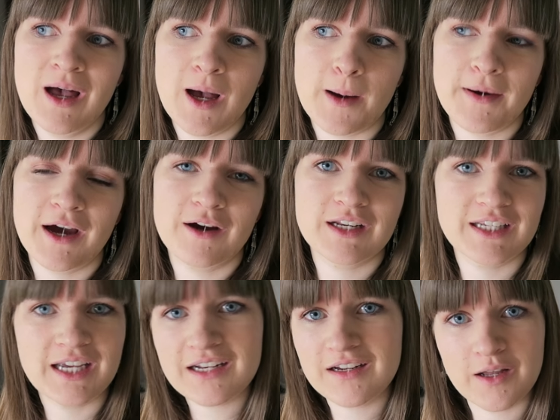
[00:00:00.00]
about
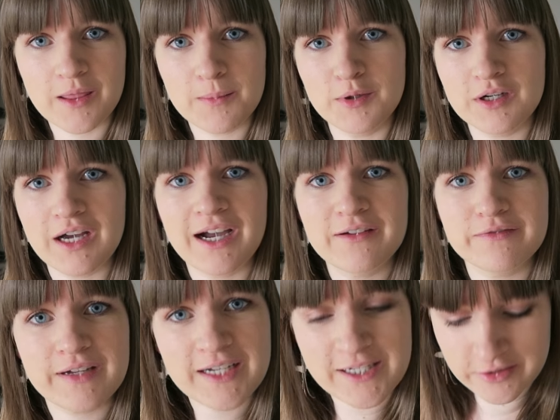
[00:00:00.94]
yet another book I
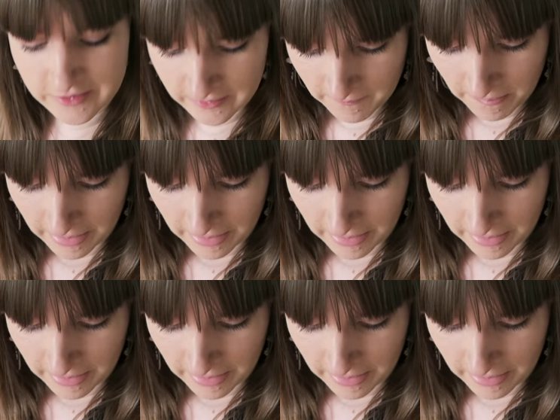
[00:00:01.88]
finished,